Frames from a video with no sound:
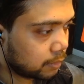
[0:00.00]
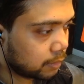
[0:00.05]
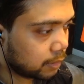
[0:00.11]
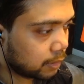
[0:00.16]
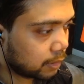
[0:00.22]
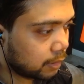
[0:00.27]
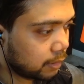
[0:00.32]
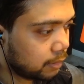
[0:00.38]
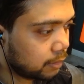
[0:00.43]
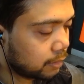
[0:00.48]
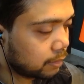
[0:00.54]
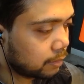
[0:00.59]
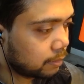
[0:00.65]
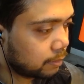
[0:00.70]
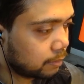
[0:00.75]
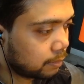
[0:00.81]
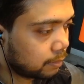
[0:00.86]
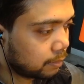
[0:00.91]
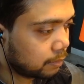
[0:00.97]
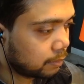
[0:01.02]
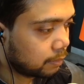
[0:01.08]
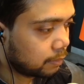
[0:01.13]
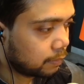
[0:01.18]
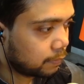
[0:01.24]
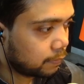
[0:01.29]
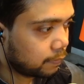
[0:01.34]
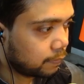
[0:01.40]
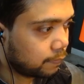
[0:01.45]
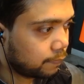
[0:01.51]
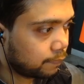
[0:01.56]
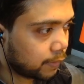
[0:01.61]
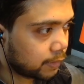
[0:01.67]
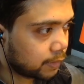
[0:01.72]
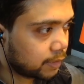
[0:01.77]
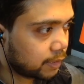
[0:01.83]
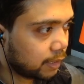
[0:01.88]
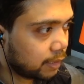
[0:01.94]
take it
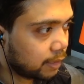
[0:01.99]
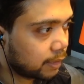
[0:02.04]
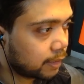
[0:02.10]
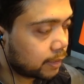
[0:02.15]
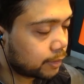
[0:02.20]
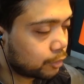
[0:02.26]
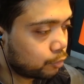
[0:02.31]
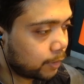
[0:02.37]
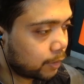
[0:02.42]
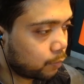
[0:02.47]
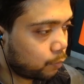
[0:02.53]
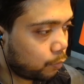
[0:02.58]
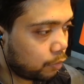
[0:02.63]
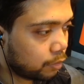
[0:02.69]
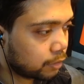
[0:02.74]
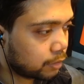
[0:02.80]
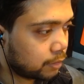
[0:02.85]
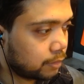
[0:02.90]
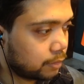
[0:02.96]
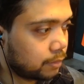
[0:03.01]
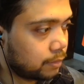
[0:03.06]
you're taking it no matter what.